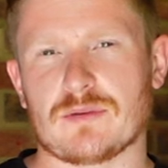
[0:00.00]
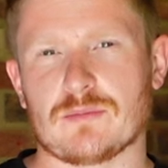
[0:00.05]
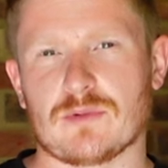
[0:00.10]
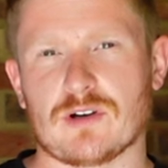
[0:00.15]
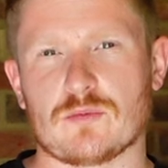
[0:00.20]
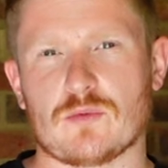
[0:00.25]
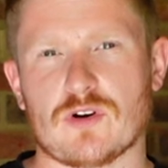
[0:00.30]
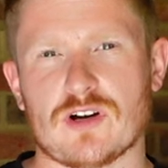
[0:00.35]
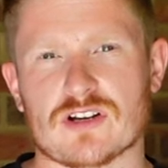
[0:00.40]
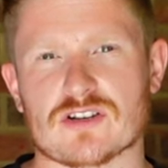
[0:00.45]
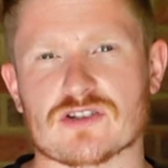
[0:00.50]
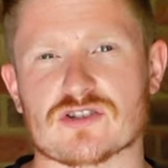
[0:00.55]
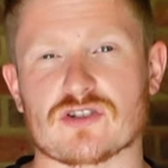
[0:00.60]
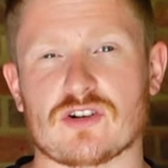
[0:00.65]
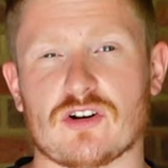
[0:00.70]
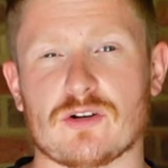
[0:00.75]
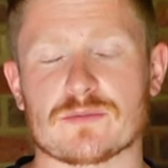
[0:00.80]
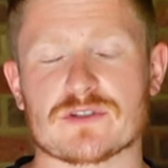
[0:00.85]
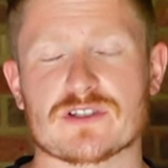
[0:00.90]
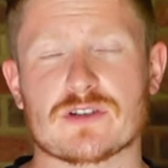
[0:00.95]
in my
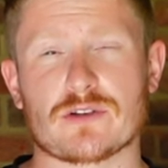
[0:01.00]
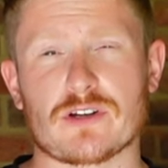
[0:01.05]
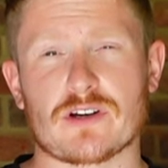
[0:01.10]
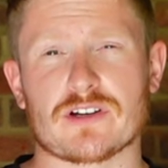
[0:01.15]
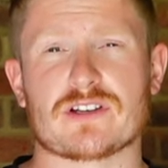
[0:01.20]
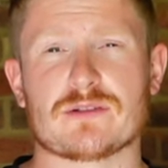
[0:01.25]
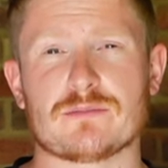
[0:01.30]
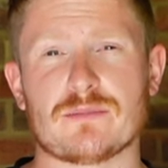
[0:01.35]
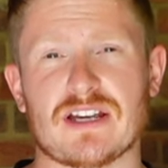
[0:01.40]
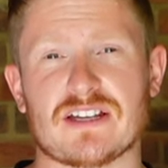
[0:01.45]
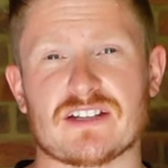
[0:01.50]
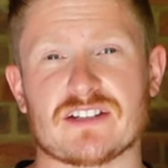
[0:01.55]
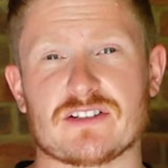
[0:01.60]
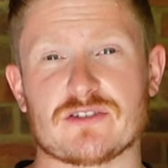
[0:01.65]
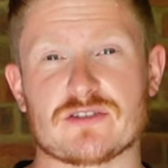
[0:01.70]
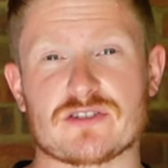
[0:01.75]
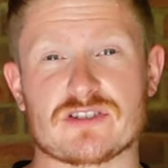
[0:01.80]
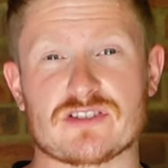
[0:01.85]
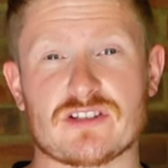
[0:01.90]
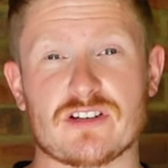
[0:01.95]
workshop so that I could make a
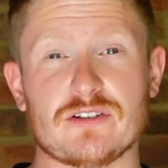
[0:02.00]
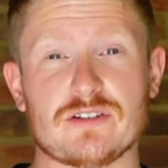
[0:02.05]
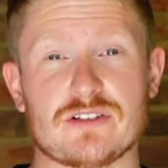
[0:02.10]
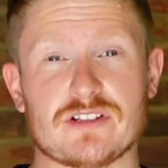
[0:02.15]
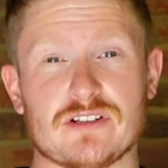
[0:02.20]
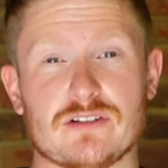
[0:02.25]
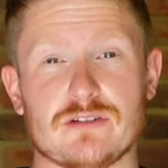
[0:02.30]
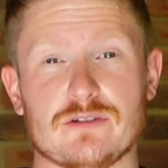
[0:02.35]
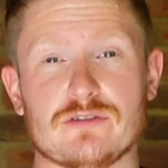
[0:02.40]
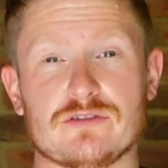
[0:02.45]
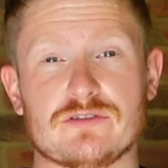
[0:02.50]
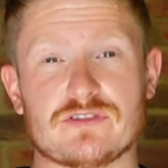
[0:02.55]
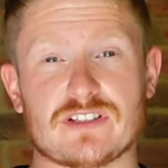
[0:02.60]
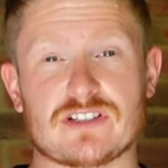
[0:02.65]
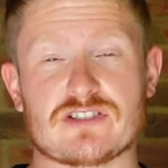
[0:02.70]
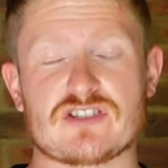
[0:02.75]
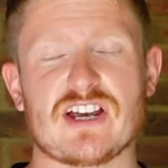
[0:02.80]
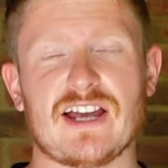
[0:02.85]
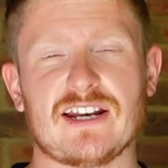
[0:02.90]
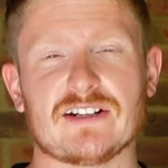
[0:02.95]
new studio for
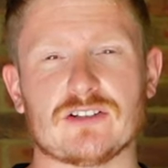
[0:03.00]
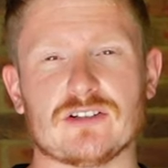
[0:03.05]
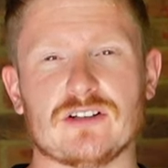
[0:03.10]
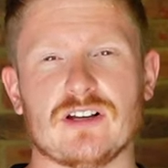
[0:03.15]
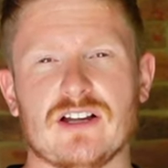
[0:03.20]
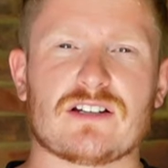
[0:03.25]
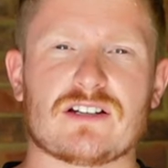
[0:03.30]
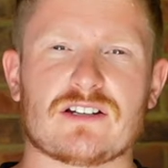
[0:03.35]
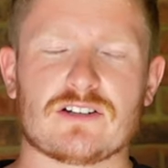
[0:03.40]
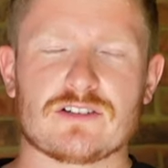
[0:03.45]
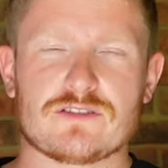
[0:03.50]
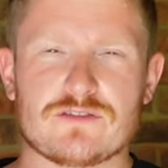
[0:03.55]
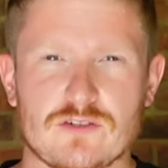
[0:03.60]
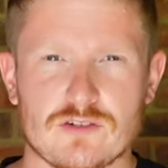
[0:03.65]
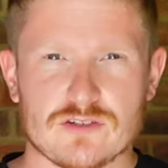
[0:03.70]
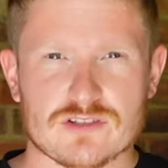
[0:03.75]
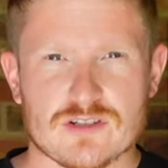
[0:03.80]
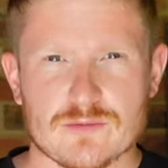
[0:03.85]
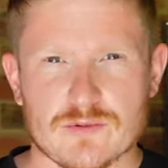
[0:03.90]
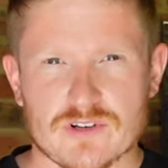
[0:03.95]
the channel, and I
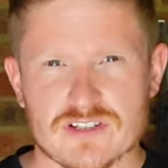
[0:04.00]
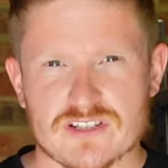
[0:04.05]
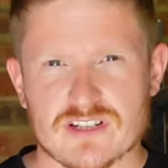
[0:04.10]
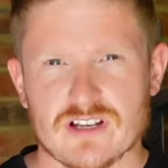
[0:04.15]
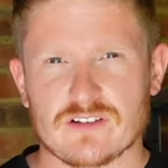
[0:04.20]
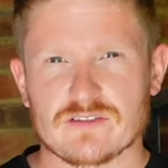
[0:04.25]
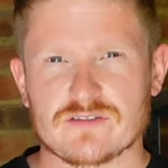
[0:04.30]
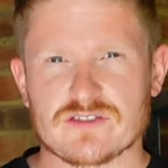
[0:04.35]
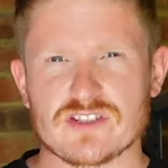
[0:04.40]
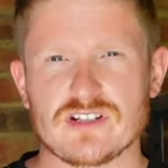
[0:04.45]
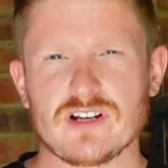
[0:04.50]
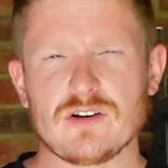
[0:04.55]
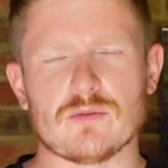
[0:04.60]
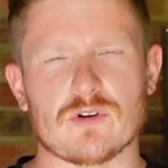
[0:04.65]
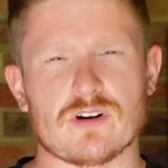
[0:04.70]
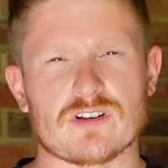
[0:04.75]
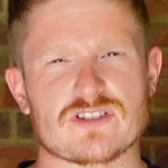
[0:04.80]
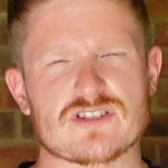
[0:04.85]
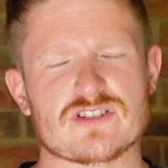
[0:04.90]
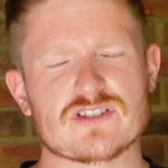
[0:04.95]
thought to myself, do you know
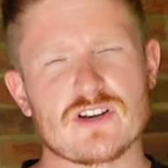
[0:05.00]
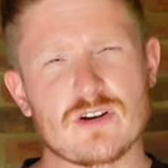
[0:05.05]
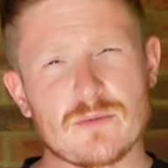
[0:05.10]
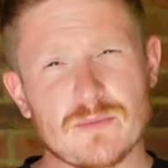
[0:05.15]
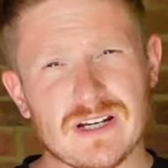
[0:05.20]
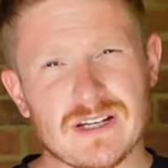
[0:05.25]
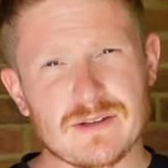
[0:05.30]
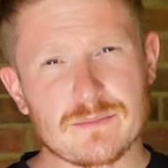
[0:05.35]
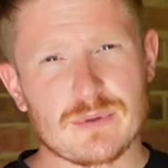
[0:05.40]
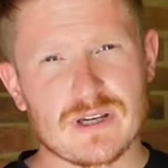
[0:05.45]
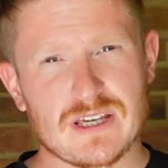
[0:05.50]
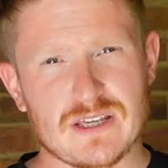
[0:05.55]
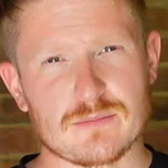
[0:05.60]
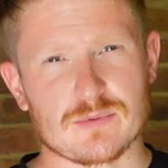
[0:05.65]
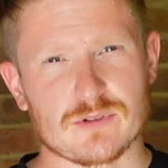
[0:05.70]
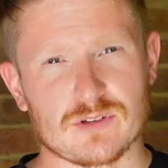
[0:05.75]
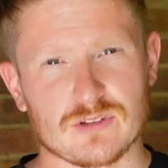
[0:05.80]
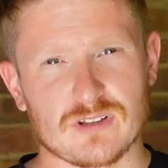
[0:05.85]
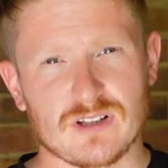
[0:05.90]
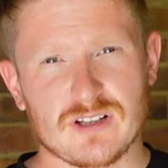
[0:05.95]
what, so many
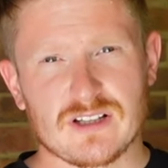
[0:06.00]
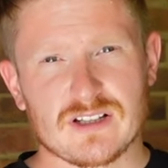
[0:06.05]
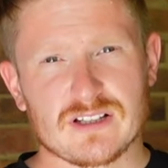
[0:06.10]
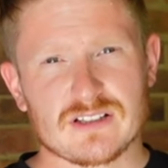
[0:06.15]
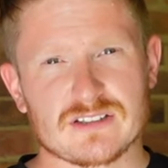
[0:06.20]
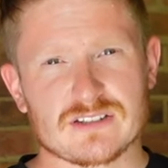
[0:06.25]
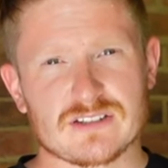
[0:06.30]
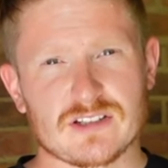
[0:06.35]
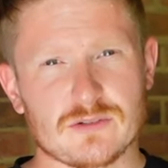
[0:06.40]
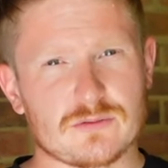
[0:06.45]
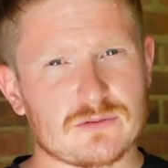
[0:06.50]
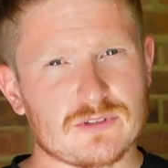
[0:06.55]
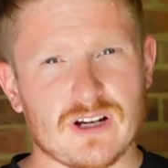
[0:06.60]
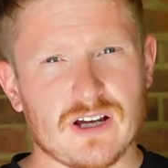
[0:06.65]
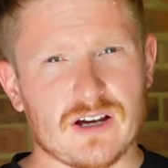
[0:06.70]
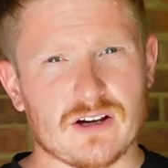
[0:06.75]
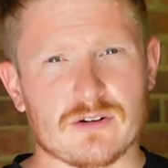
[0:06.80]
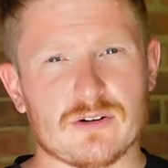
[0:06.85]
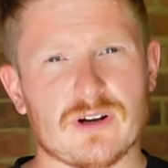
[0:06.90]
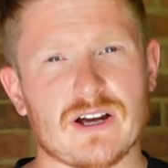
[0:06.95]
people don't
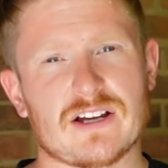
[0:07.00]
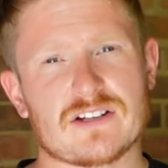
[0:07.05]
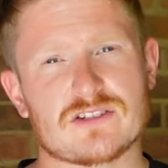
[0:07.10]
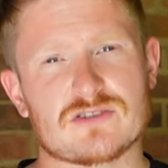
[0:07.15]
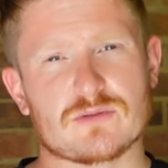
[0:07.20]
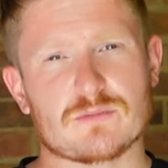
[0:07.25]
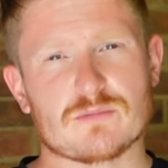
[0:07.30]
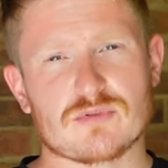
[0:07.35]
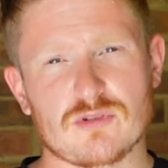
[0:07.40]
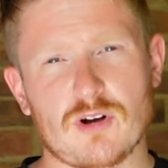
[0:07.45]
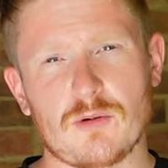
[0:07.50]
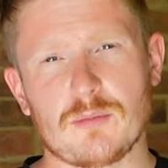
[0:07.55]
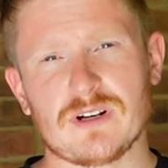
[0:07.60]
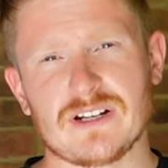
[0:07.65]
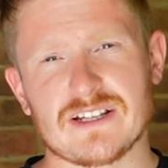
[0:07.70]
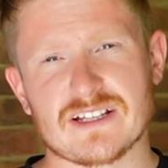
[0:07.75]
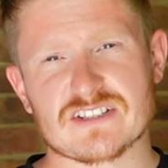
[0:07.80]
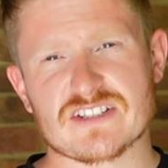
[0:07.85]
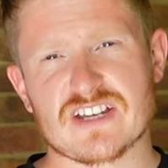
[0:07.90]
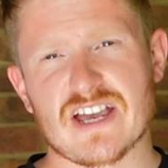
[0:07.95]
know how to
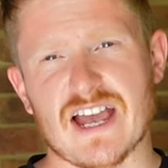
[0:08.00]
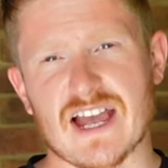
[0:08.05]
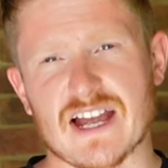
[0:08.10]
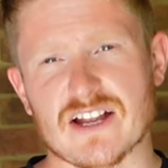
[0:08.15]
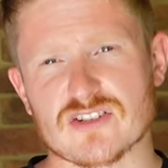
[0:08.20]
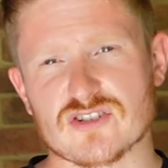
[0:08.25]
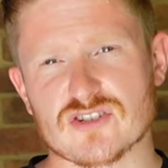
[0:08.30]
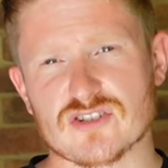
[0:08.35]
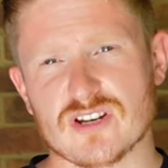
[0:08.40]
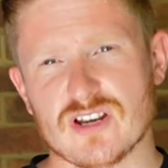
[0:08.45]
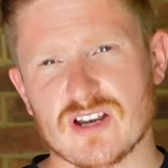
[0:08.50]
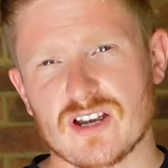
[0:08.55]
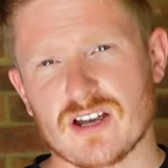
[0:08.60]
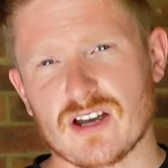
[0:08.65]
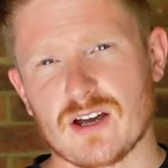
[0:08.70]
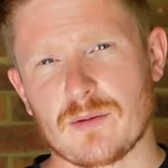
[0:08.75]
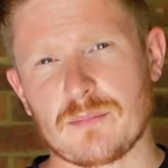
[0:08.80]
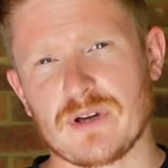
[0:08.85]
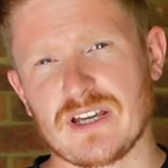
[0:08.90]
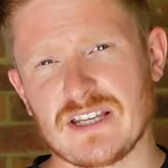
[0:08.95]
properly attach
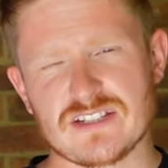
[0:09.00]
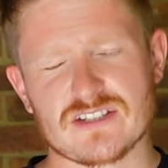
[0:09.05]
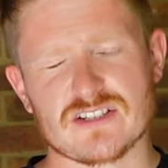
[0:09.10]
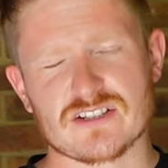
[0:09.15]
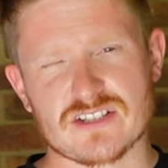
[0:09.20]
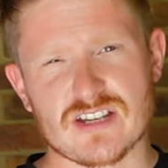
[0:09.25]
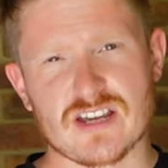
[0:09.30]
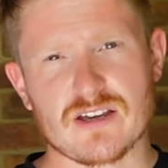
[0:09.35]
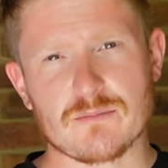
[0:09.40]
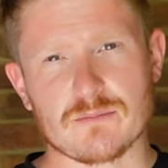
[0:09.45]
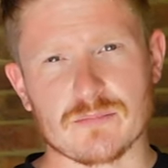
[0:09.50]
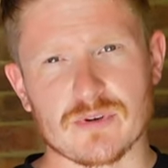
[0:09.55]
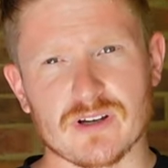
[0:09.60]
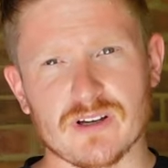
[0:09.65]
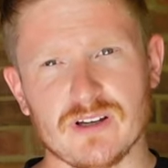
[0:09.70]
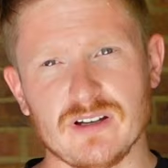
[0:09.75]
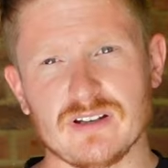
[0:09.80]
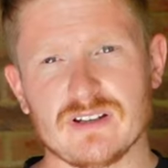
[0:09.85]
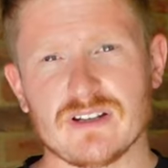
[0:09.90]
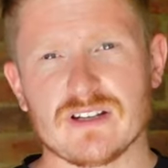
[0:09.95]
a piece of
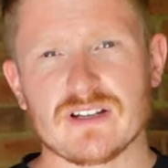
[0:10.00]
timber